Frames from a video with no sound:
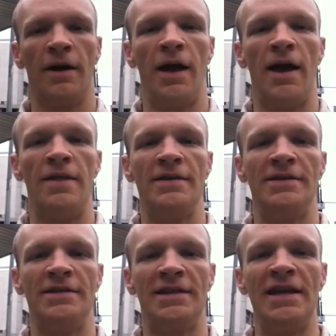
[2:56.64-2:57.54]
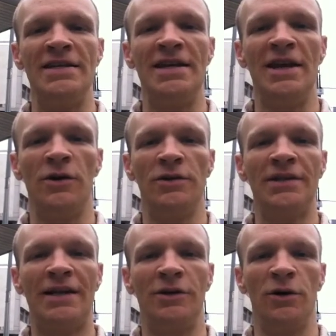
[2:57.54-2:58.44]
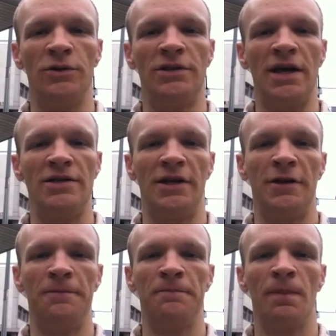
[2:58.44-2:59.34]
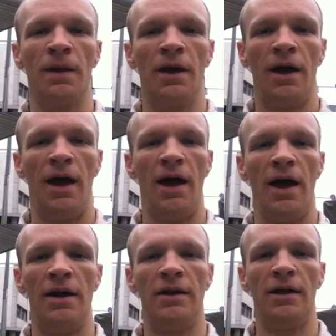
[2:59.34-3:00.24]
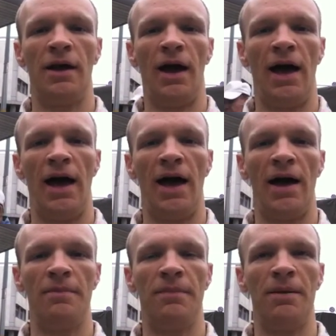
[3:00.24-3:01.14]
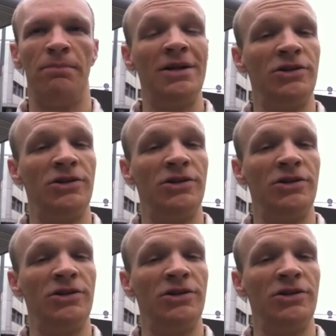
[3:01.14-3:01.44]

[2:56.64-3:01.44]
Okay, this is Nishi-Umeda Station, and my blood